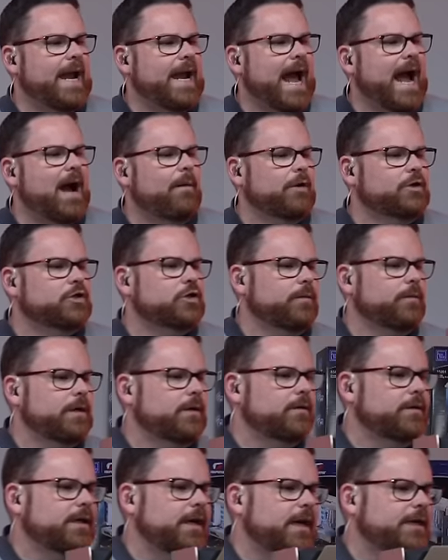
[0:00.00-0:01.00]
how much are we
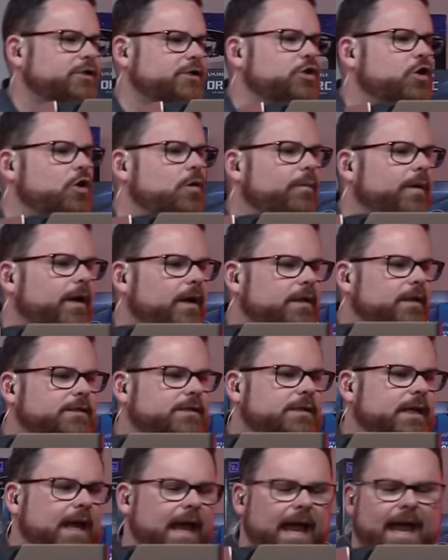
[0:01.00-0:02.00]
doing today? Two
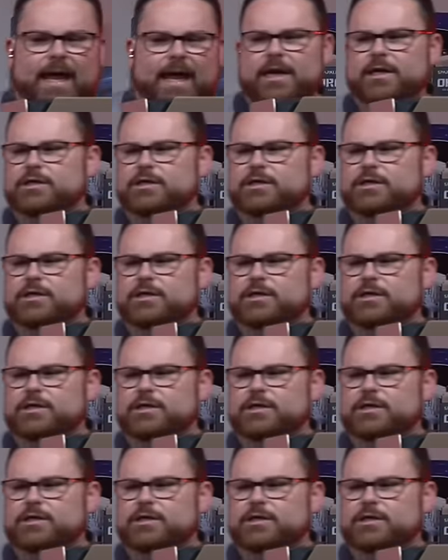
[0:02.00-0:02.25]
builds and it,